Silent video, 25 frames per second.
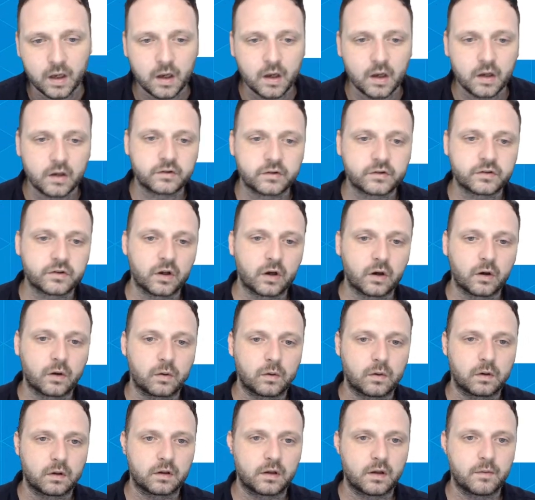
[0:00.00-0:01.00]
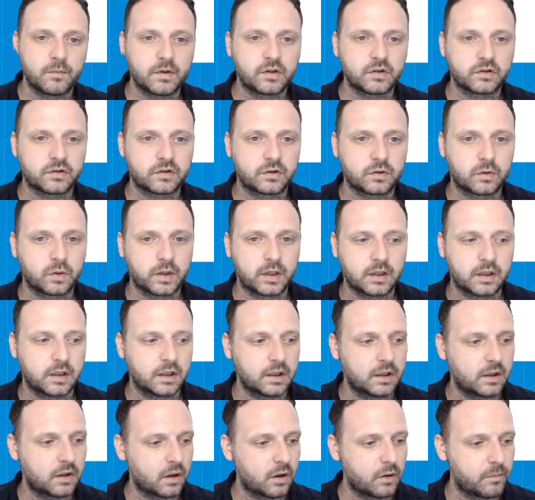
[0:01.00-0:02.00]
So let me just quickly
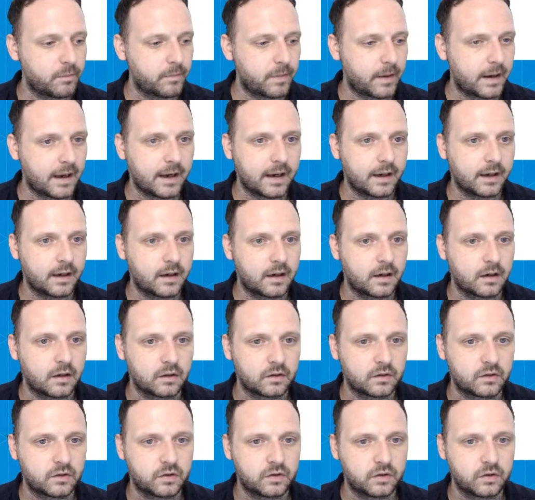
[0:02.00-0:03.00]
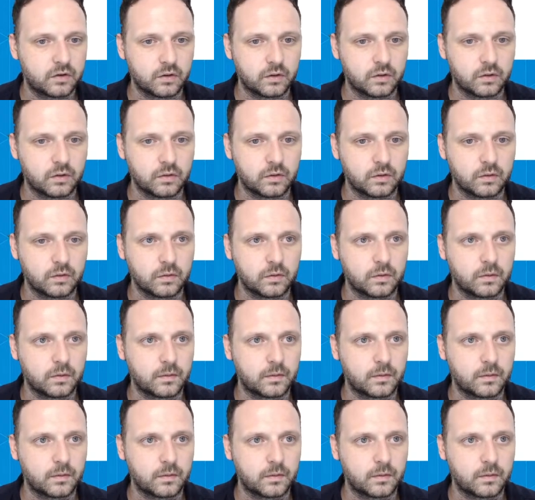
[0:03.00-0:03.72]
go back to